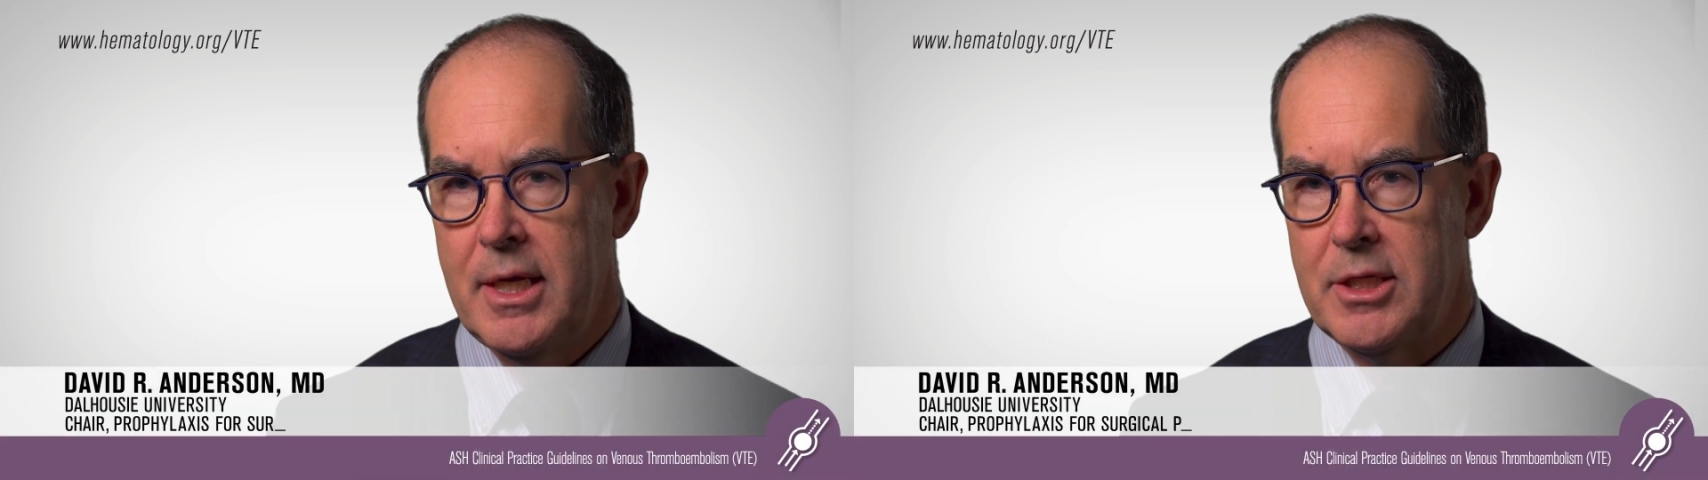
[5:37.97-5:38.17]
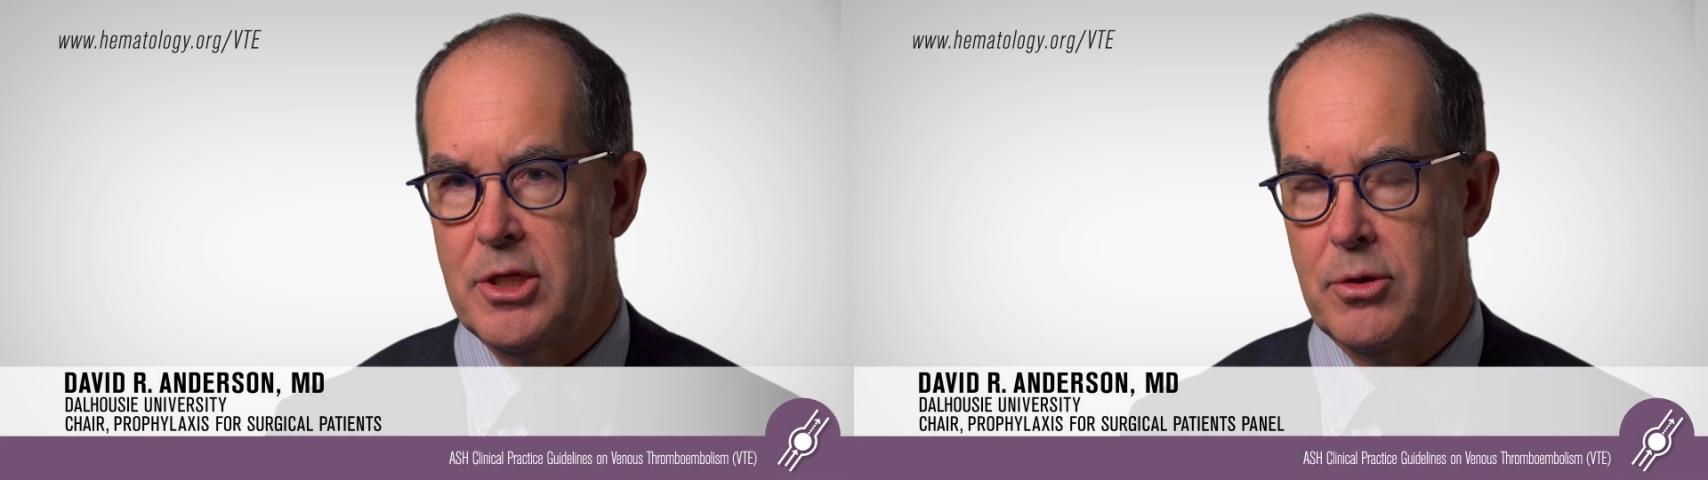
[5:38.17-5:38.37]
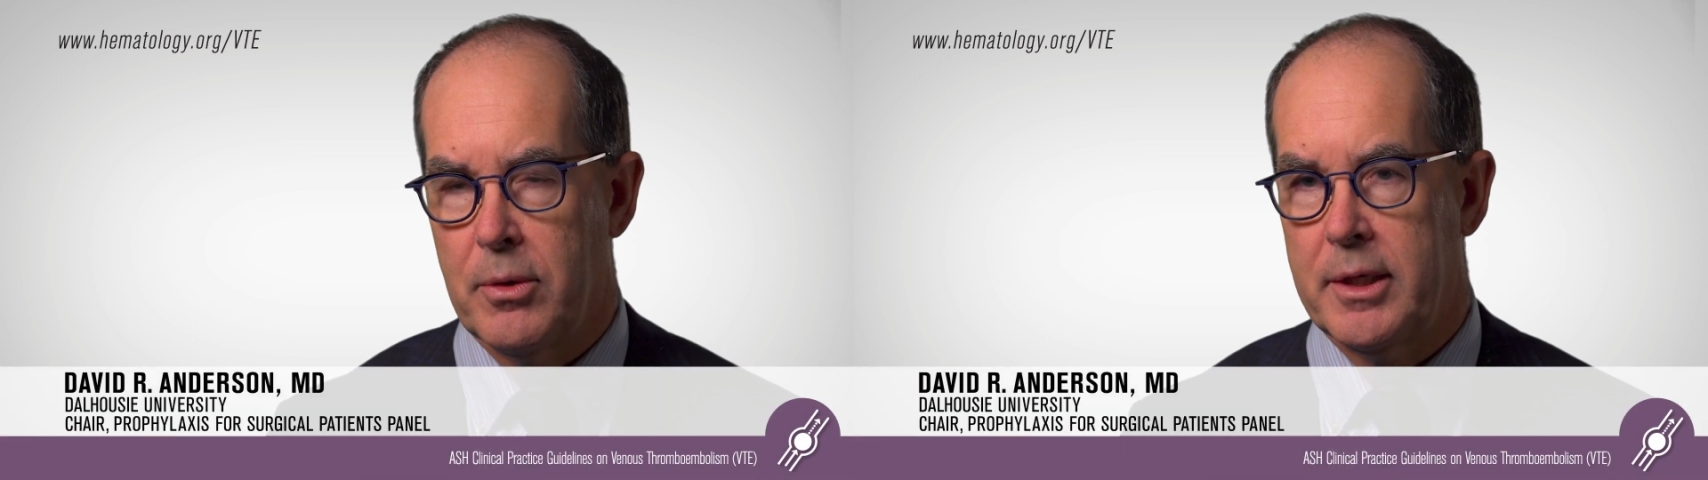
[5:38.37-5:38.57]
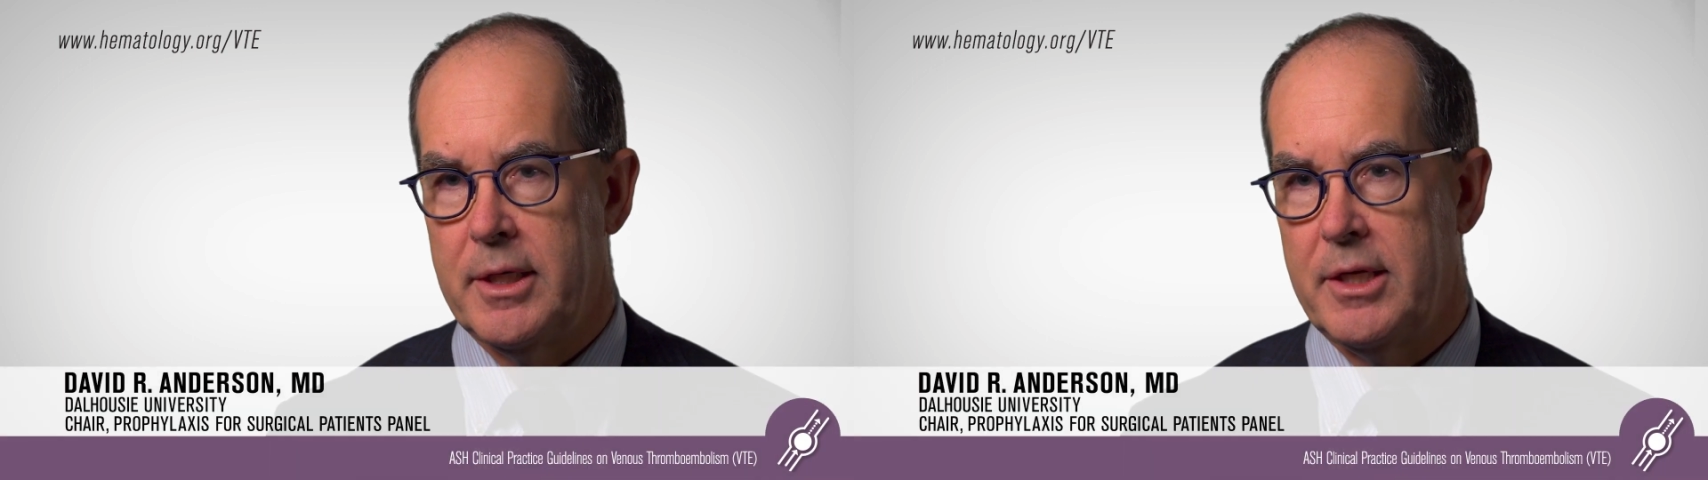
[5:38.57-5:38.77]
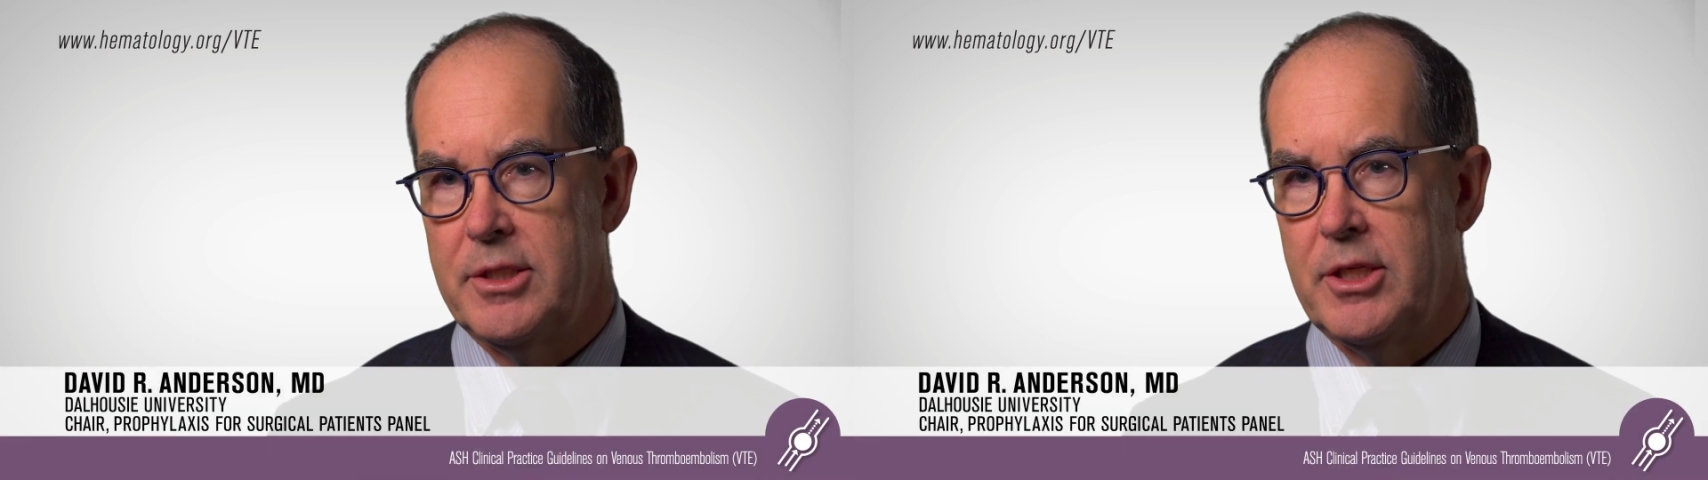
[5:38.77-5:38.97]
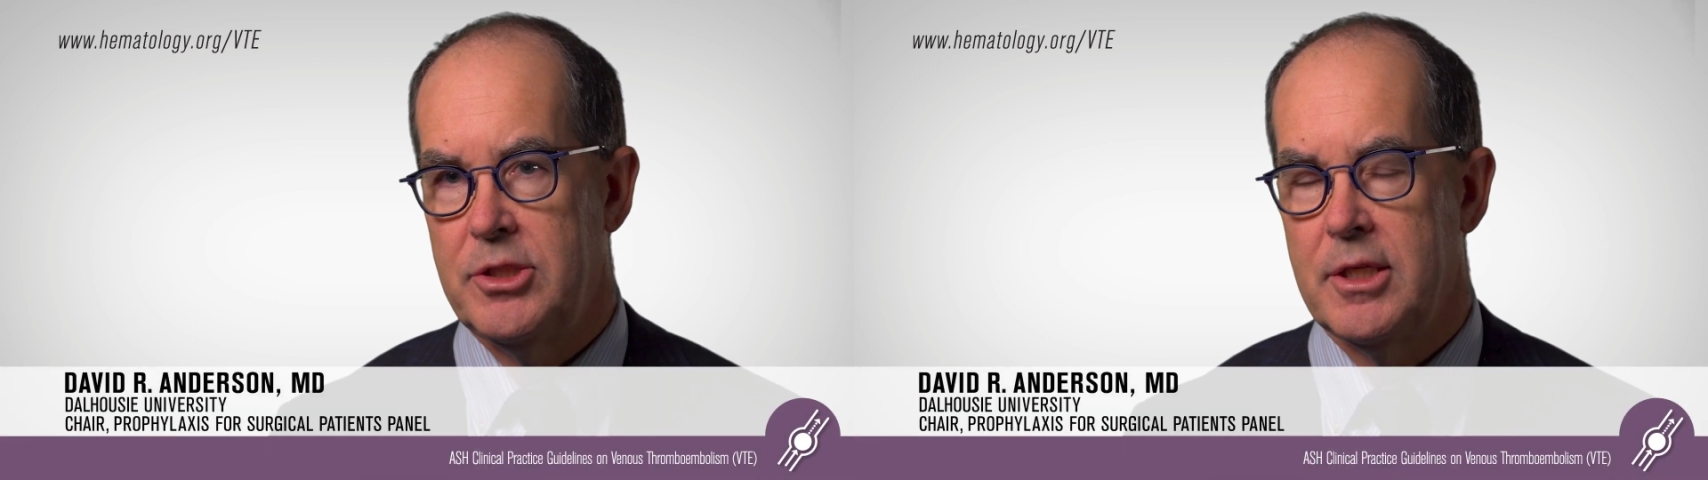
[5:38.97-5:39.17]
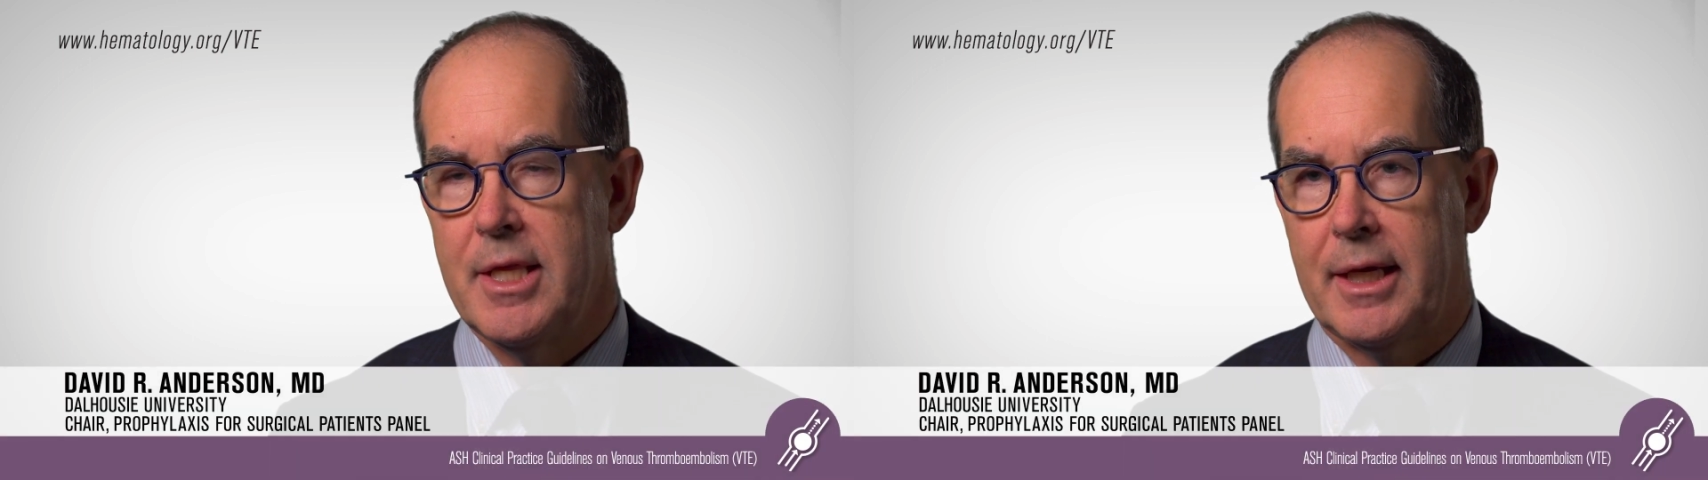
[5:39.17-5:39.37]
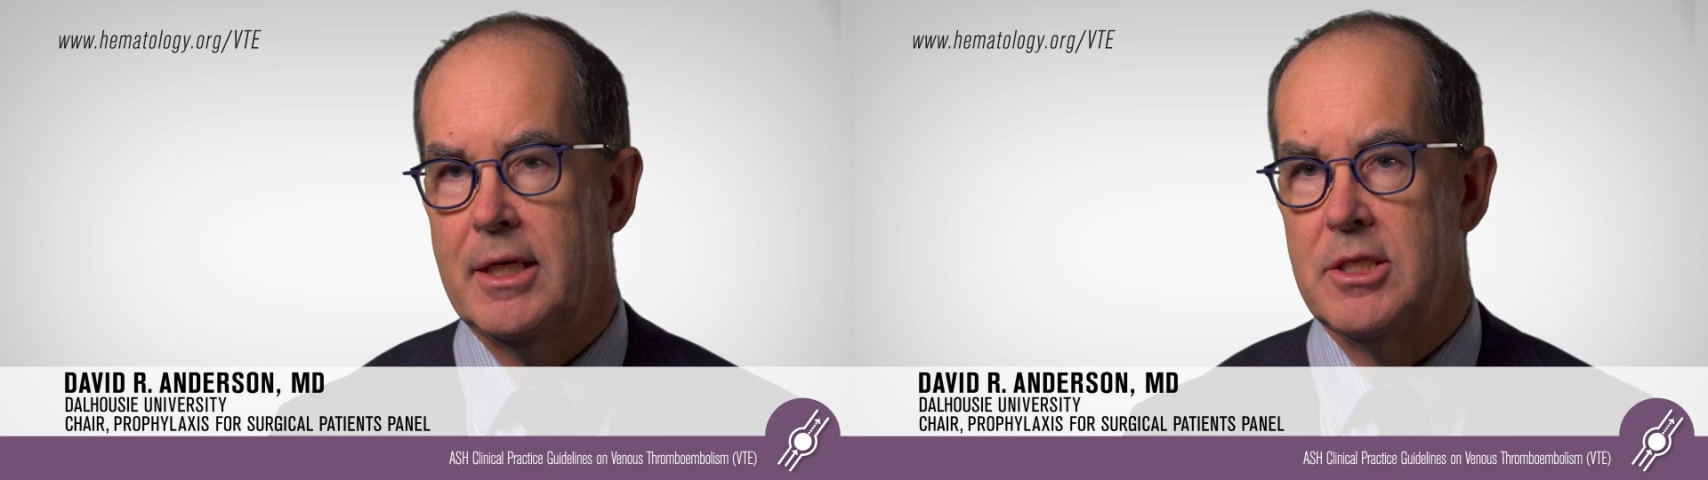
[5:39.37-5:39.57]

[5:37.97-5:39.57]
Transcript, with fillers: it's an organization that